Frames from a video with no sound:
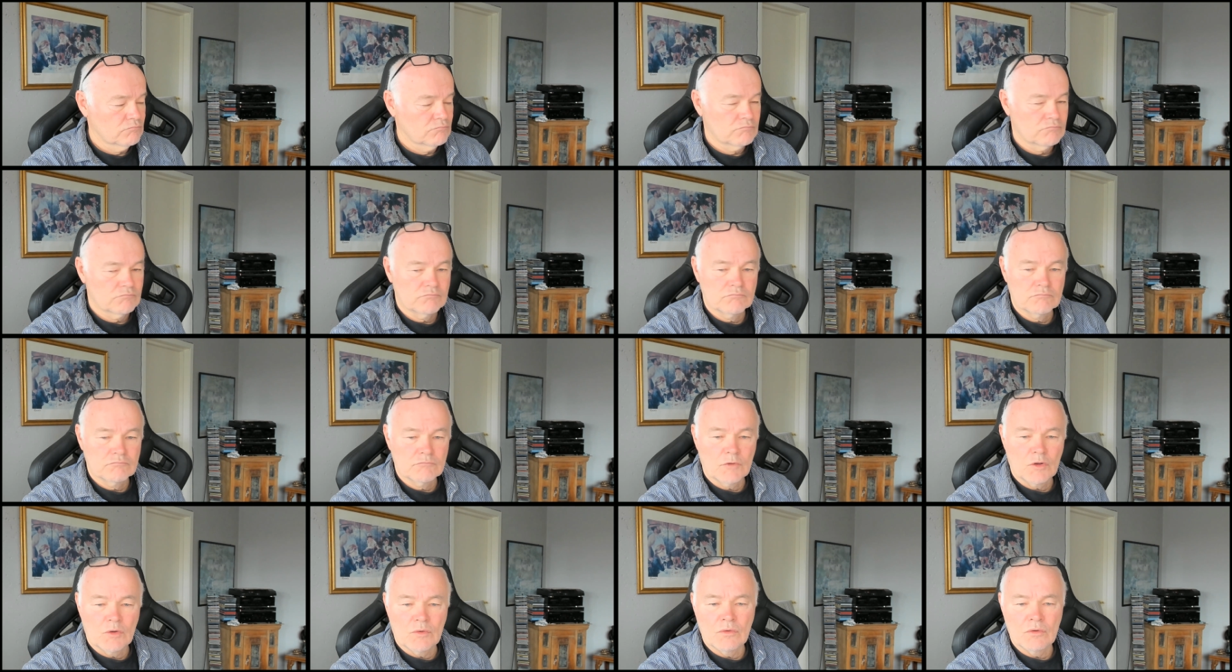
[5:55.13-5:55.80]

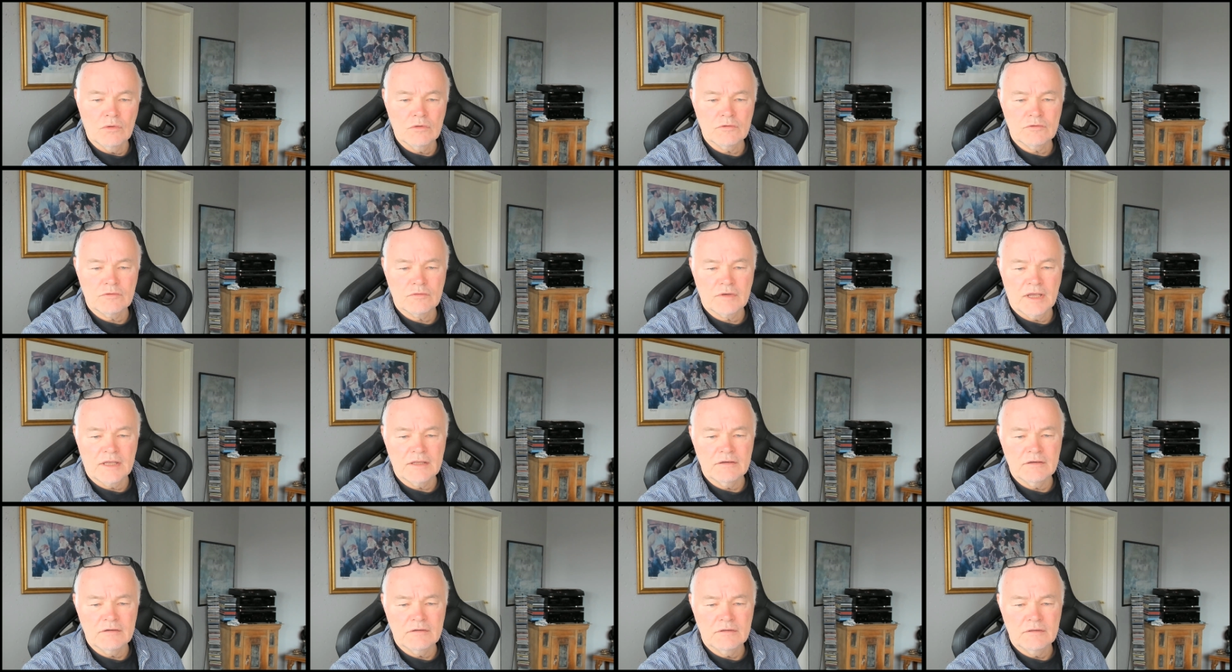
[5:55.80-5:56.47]
altogether,
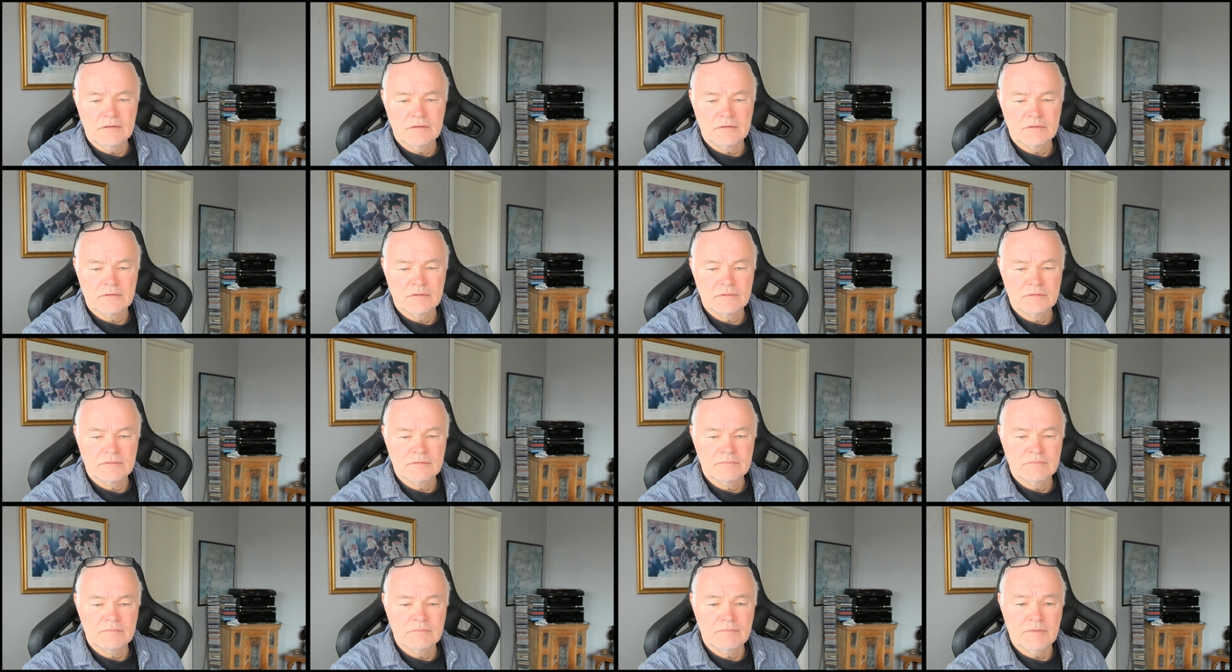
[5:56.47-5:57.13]

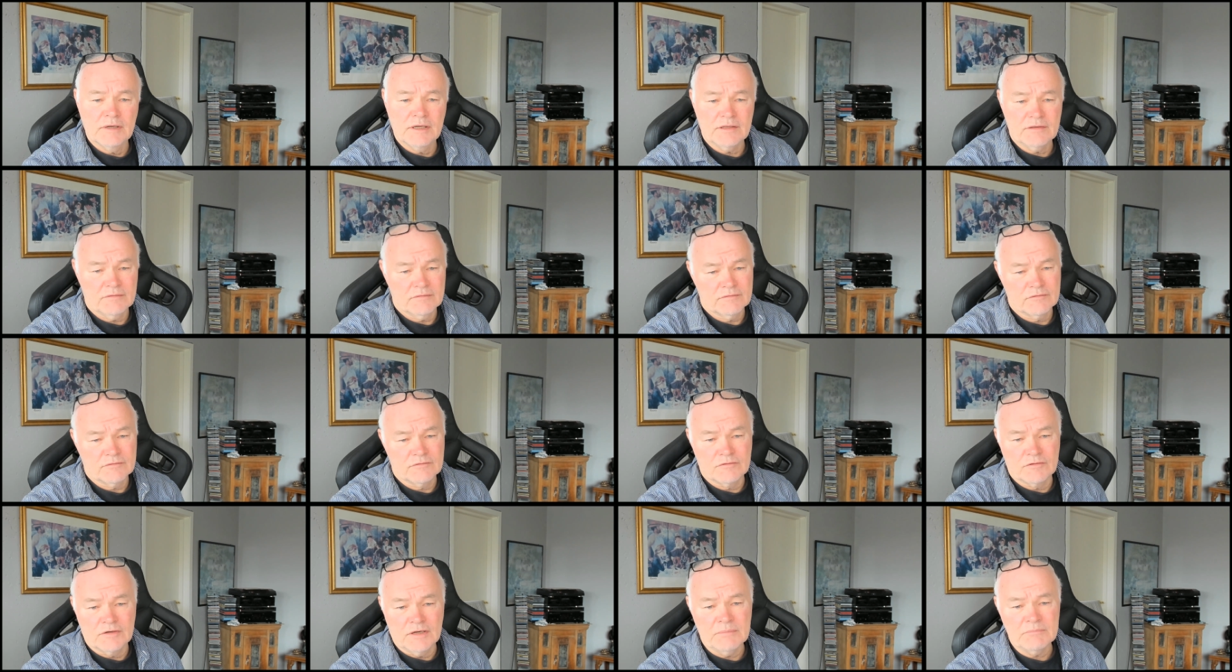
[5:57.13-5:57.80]
but
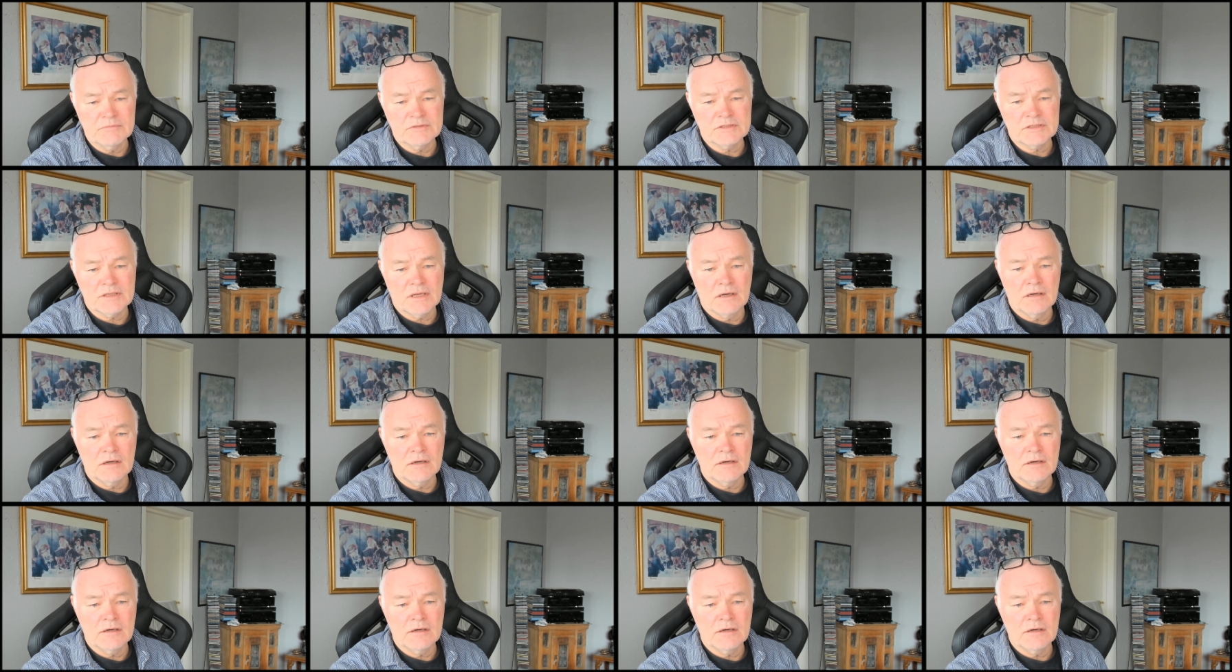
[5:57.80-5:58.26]
dreams are